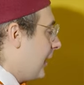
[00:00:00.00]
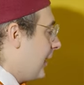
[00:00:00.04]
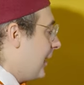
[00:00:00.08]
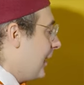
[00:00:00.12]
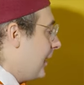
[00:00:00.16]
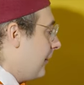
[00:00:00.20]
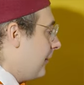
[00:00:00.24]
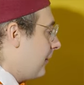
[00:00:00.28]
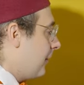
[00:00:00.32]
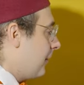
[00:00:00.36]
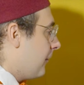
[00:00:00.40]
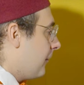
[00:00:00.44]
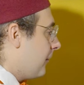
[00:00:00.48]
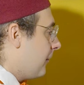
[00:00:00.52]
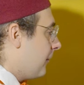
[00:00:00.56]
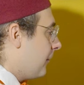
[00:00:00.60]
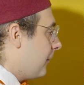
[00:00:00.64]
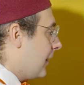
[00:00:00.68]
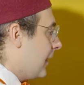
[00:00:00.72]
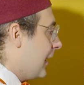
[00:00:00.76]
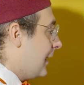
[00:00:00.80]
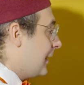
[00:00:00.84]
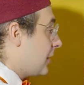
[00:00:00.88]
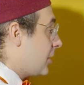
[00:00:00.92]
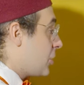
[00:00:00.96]
If
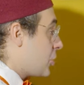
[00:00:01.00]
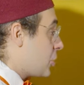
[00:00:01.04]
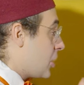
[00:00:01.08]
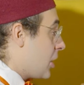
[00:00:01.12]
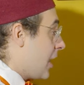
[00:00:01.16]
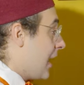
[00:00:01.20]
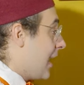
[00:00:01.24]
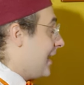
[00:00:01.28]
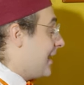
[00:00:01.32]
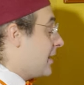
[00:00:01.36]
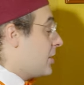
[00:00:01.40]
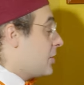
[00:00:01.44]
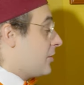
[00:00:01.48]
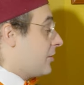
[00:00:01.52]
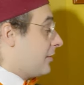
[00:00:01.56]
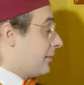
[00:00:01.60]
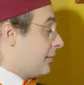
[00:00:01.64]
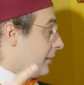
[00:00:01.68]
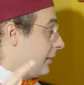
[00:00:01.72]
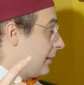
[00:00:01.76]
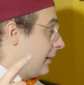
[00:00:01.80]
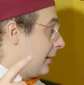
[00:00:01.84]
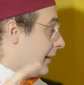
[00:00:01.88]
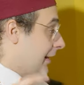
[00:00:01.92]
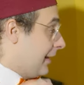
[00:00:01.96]
it
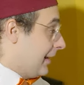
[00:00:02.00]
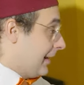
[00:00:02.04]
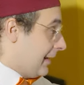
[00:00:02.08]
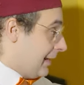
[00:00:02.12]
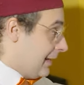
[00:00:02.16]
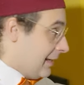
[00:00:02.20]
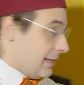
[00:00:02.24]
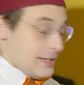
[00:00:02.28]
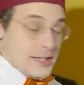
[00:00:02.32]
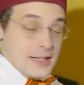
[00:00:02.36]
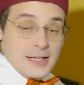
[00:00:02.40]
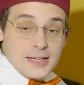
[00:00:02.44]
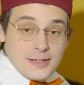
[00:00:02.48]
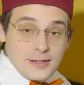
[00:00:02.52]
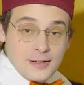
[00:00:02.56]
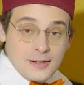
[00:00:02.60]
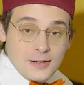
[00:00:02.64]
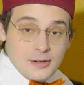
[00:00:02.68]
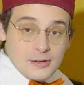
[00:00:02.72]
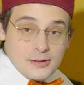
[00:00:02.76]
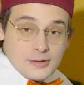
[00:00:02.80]
changes key,